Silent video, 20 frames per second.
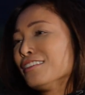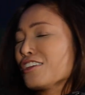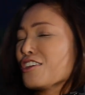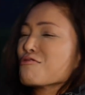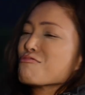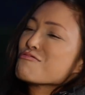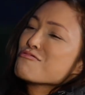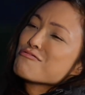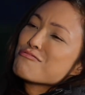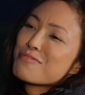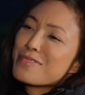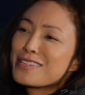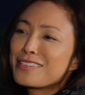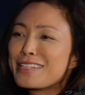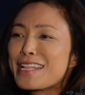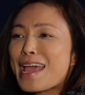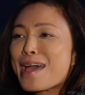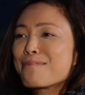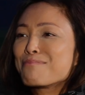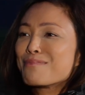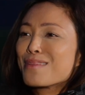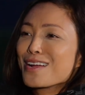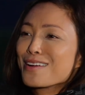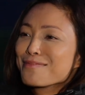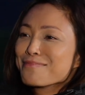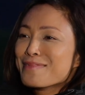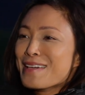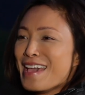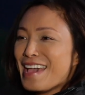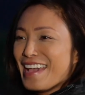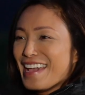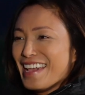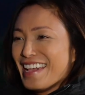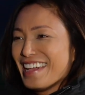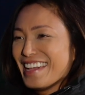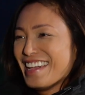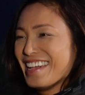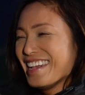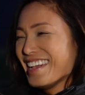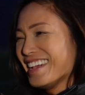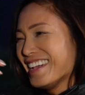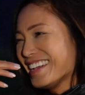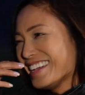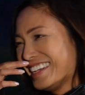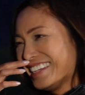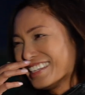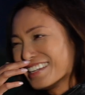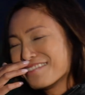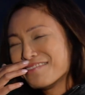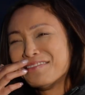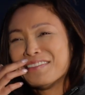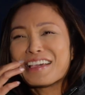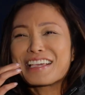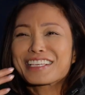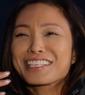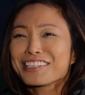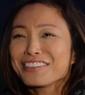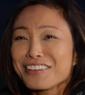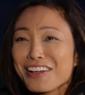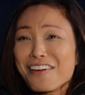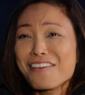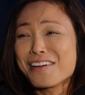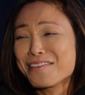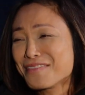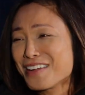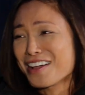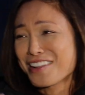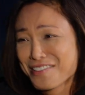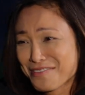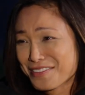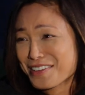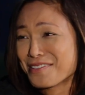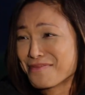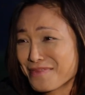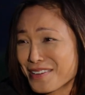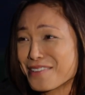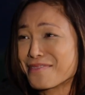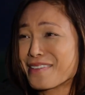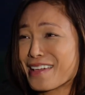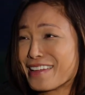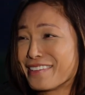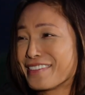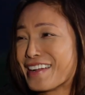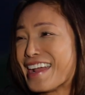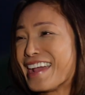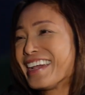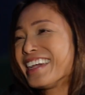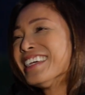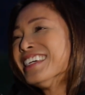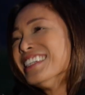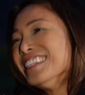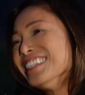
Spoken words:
Like, oh, where's that mermaid? I'm like, I'm not a real mermaid, right?